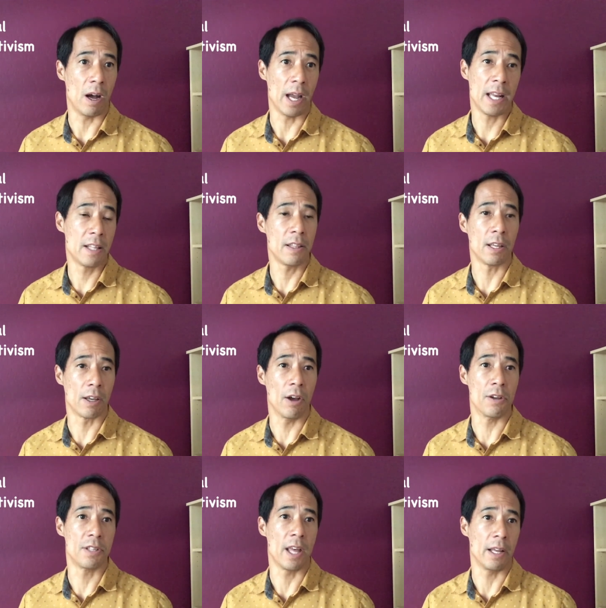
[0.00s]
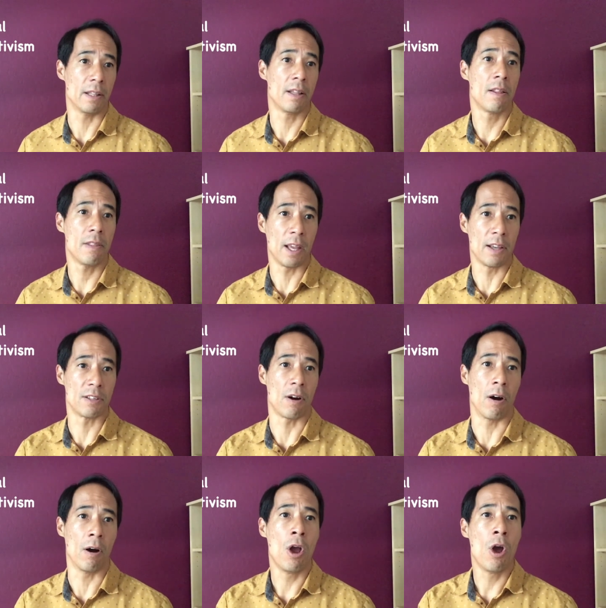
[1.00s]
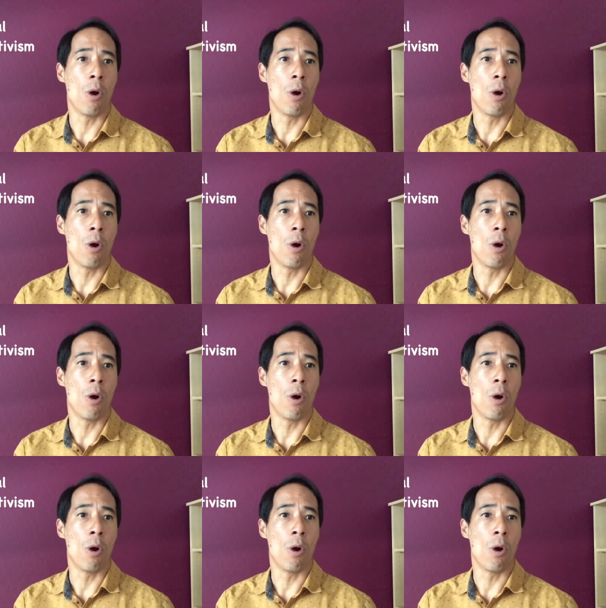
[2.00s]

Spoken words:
anything goes, that things are